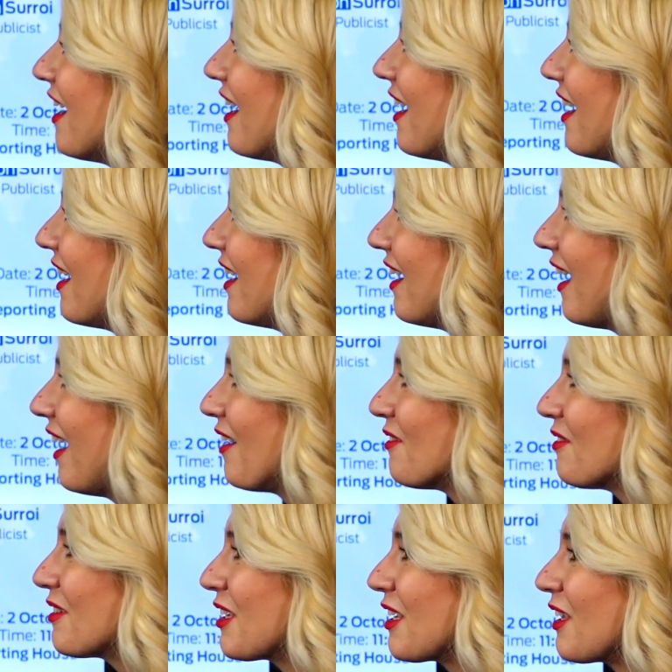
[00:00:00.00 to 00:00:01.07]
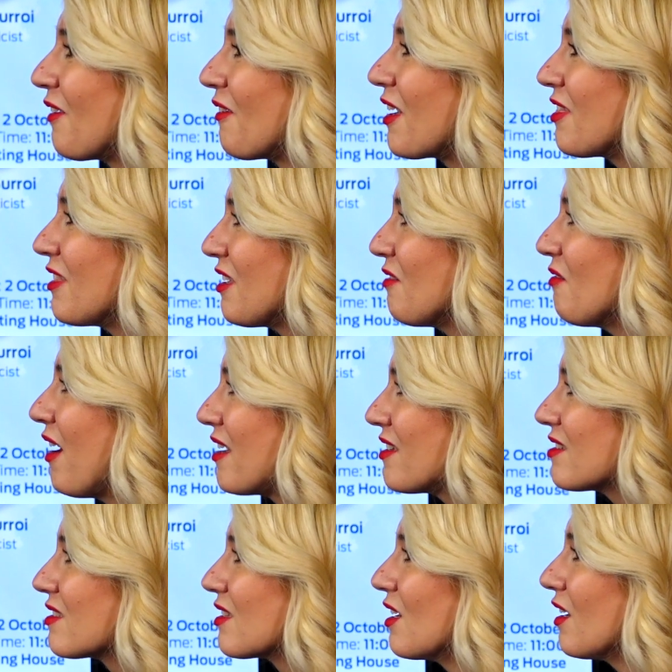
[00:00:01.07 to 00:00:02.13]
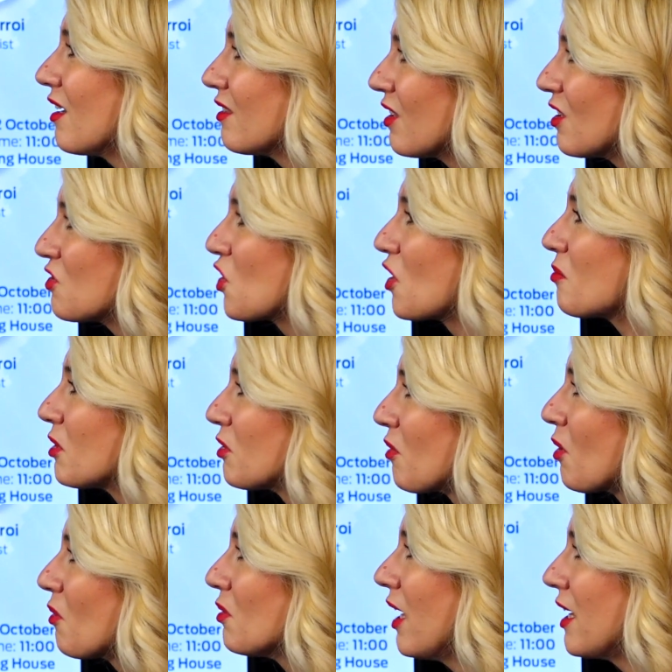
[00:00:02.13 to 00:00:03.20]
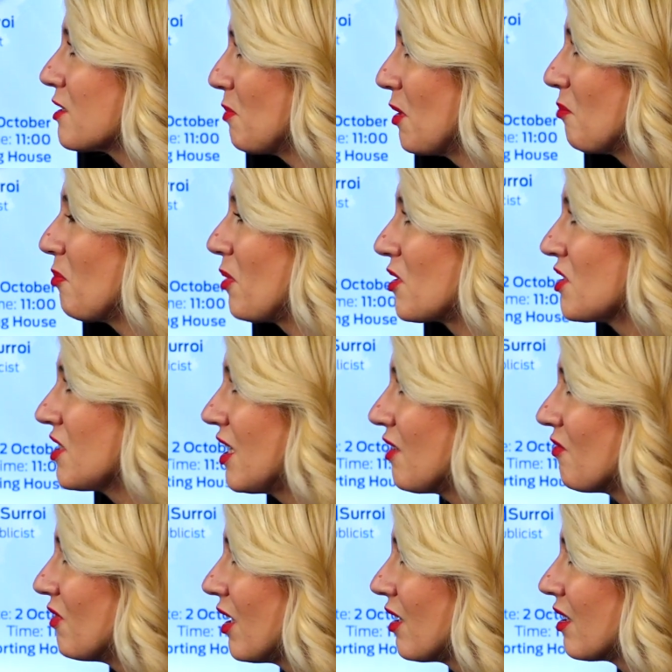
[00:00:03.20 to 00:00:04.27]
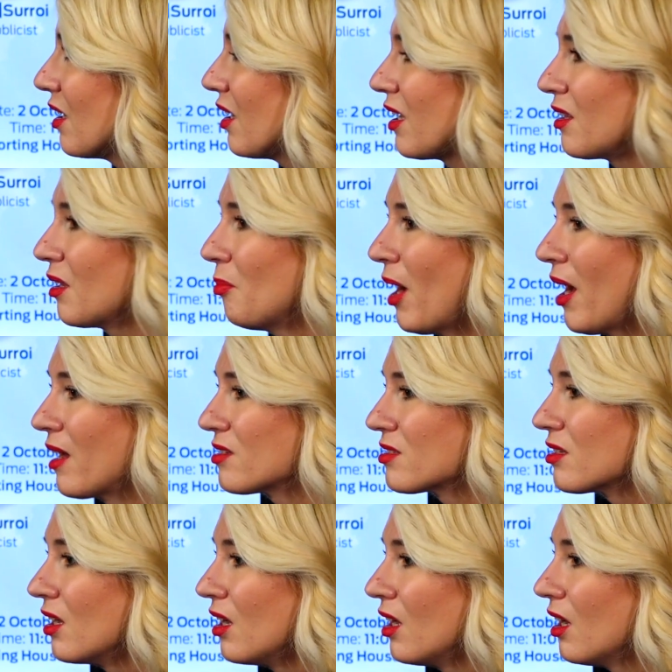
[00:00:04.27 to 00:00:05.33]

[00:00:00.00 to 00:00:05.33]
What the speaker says: you know, in the US the German role has been perceived in the past